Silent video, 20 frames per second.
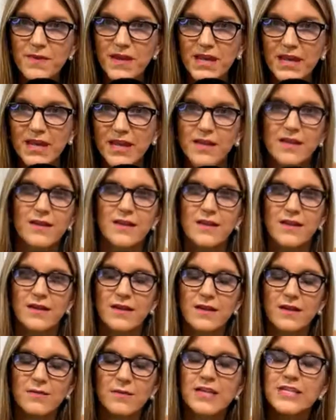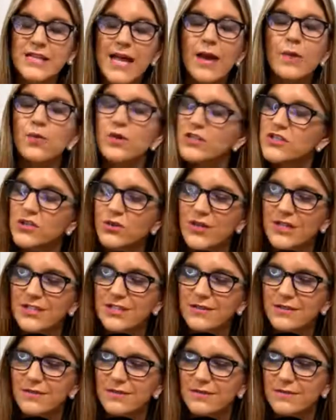me because I will do
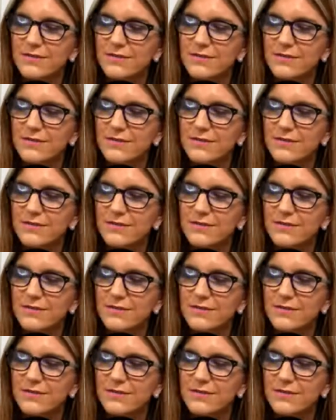it.